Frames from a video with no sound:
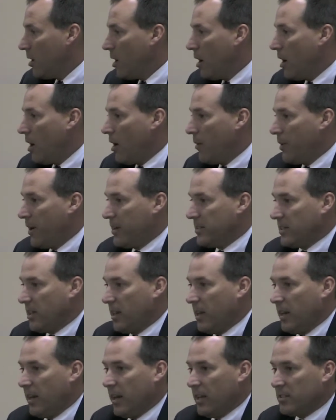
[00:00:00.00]
because I
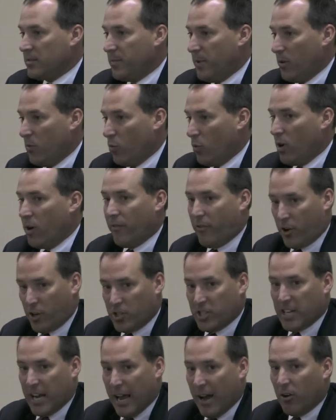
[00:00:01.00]
think that's been one of our
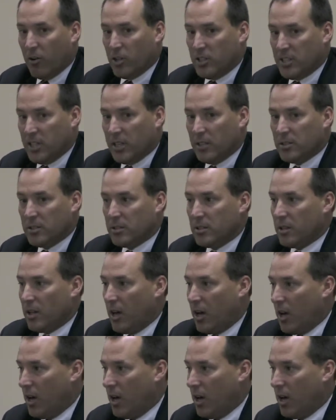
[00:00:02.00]
challenges